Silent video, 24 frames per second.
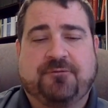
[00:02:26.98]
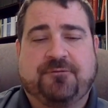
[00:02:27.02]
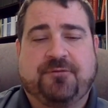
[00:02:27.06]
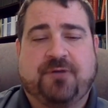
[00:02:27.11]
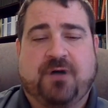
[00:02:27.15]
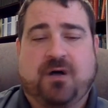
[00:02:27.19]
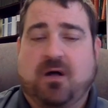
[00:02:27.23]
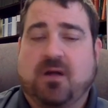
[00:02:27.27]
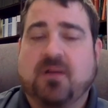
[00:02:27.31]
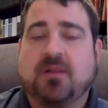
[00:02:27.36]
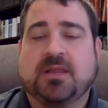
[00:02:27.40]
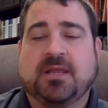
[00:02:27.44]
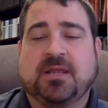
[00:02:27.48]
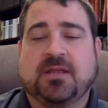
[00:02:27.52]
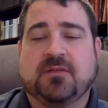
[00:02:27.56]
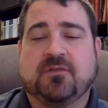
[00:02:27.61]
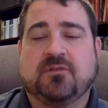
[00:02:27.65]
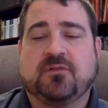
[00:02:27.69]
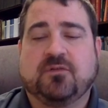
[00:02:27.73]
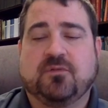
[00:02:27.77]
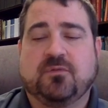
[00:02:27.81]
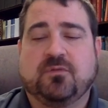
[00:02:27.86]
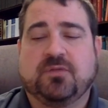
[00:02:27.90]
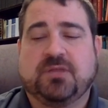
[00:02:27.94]
fall
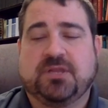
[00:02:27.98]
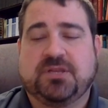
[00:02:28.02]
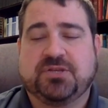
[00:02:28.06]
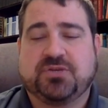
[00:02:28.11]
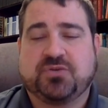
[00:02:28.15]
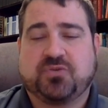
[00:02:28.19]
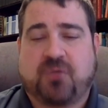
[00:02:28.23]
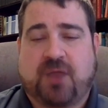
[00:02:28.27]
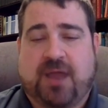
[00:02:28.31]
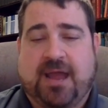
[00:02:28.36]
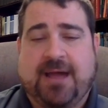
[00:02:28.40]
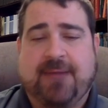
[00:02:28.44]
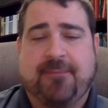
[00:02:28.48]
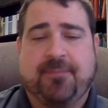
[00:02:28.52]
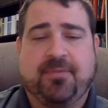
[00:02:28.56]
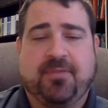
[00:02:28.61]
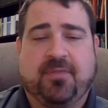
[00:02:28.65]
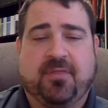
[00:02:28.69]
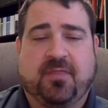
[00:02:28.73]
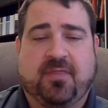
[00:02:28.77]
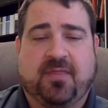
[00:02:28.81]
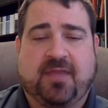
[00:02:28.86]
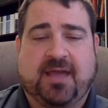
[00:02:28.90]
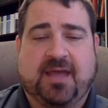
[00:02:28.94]
into the trap
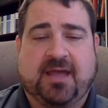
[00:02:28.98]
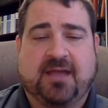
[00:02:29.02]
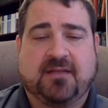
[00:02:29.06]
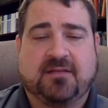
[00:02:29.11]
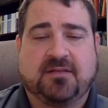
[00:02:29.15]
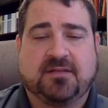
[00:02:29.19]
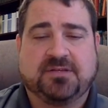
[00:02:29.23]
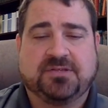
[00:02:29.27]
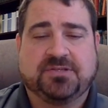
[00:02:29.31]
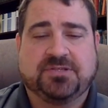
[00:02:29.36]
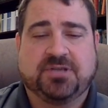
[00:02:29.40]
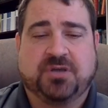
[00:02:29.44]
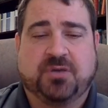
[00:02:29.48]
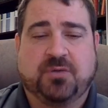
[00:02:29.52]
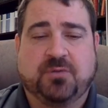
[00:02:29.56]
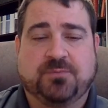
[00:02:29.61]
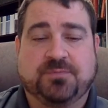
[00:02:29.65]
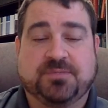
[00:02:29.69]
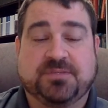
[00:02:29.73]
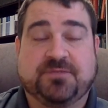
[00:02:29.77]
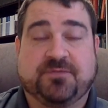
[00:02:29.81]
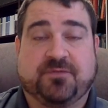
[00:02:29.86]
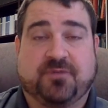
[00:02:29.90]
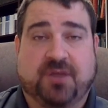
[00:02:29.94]
that
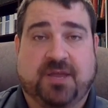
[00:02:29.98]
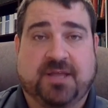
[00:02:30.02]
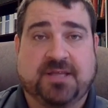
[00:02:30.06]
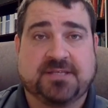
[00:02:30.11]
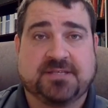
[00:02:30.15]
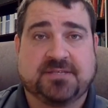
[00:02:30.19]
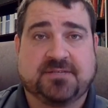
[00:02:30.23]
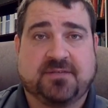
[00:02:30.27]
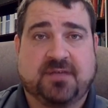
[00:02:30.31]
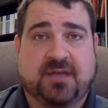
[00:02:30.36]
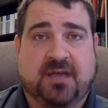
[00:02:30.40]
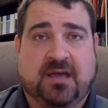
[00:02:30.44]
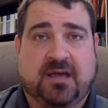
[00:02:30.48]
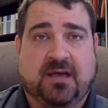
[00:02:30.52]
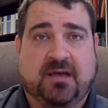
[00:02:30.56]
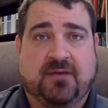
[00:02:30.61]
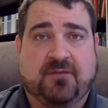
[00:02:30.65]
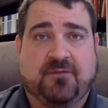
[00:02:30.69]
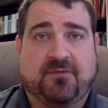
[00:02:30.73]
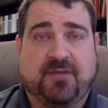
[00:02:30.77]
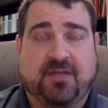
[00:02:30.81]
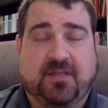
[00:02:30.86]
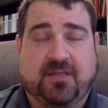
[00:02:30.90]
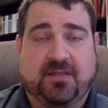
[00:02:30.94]
Job's friends
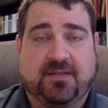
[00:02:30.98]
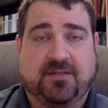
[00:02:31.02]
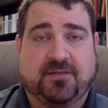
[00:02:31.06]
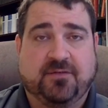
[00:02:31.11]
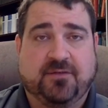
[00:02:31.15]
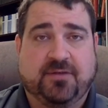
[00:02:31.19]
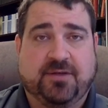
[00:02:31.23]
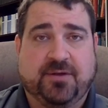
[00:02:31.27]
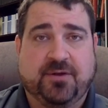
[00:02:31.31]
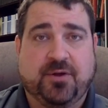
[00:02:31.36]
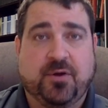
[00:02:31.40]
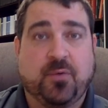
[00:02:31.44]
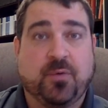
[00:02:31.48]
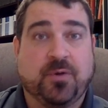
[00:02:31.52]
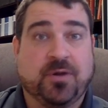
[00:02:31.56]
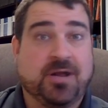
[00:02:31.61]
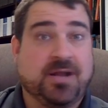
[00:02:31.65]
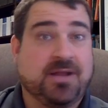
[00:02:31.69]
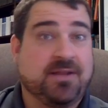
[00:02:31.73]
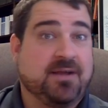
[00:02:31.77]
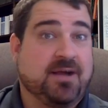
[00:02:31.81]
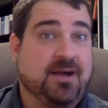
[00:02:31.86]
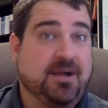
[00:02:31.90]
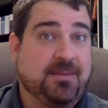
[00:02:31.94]
fell into. And I know we're
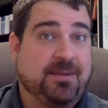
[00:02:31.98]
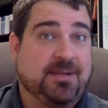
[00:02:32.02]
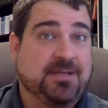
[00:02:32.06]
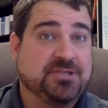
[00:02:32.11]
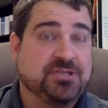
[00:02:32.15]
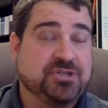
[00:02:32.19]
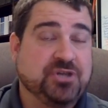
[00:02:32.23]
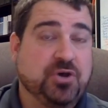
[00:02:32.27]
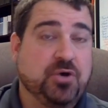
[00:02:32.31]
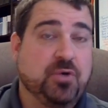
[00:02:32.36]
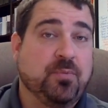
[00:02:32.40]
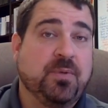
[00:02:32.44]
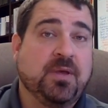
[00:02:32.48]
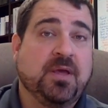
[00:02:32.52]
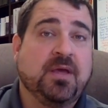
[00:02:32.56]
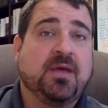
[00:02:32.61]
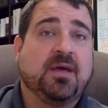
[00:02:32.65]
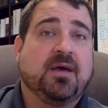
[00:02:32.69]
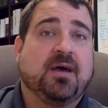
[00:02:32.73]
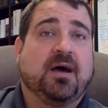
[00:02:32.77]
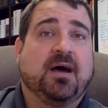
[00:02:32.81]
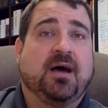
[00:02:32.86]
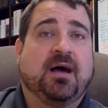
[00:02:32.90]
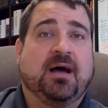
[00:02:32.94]
not talking about Job
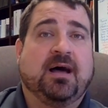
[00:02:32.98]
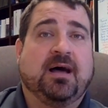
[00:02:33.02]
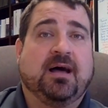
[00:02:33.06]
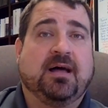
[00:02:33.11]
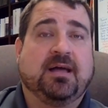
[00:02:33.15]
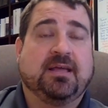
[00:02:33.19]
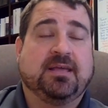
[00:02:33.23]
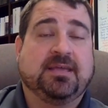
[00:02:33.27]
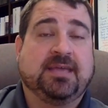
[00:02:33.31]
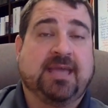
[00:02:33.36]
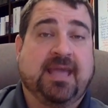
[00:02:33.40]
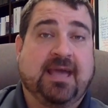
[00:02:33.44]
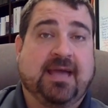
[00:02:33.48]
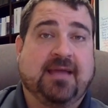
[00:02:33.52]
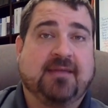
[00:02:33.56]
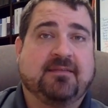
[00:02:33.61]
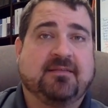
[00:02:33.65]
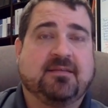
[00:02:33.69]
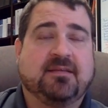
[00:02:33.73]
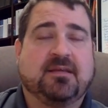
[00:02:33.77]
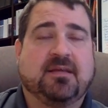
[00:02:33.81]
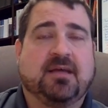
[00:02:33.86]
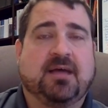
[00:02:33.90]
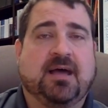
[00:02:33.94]

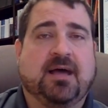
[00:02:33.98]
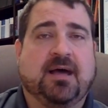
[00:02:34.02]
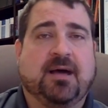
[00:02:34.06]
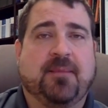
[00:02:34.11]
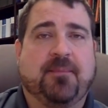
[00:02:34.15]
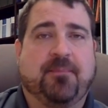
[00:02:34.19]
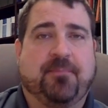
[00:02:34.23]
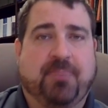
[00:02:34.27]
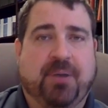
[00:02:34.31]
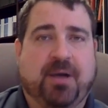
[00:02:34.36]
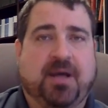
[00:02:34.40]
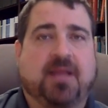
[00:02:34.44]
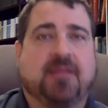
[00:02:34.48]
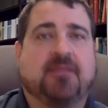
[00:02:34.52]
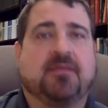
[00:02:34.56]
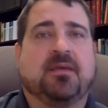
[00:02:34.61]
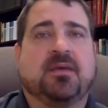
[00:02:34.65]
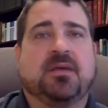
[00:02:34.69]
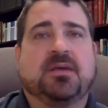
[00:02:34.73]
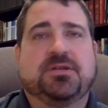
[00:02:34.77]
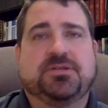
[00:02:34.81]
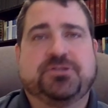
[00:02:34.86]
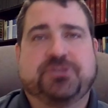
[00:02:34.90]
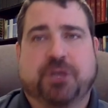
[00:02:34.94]
yet, but
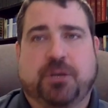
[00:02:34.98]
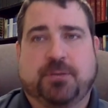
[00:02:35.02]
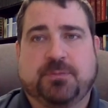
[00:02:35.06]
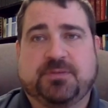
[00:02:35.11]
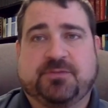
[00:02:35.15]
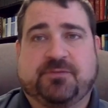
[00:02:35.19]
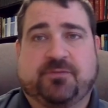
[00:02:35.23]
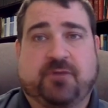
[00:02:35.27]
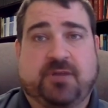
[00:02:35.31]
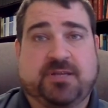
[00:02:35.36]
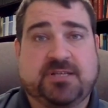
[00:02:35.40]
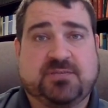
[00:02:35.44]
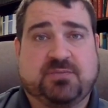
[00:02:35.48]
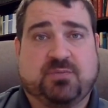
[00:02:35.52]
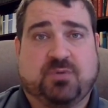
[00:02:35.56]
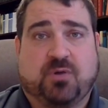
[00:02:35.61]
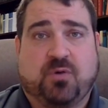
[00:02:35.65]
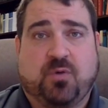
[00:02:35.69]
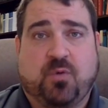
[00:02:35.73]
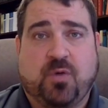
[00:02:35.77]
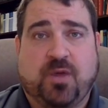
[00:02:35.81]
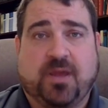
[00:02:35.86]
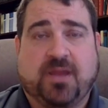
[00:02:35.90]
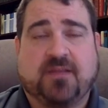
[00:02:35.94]
Job's friends were
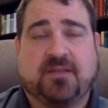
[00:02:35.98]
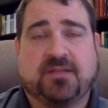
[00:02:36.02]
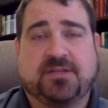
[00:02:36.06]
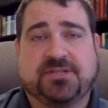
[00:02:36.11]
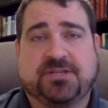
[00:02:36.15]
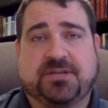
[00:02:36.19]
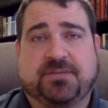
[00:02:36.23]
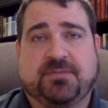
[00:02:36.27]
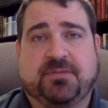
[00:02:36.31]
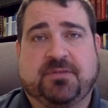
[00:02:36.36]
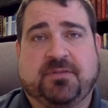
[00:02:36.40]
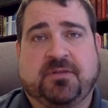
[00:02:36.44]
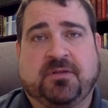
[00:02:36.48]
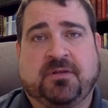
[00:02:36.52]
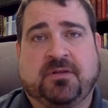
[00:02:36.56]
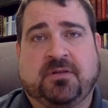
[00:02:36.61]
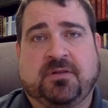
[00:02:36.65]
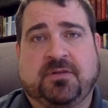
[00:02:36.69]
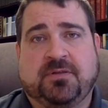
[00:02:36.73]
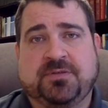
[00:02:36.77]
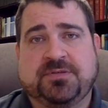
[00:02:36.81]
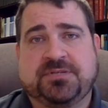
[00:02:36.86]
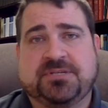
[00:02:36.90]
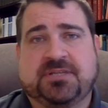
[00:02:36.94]
quick to jump to the
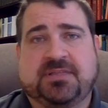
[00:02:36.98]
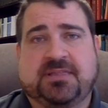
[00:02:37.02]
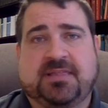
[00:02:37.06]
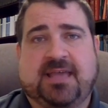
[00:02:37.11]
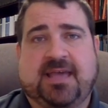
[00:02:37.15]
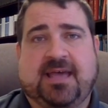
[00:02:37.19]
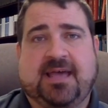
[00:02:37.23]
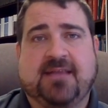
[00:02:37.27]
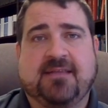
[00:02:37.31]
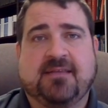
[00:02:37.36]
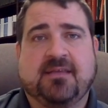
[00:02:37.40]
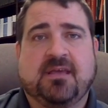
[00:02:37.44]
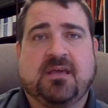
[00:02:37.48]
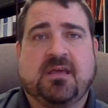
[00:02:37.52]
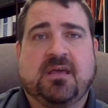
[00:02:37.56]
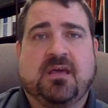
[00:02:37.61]
conclusion that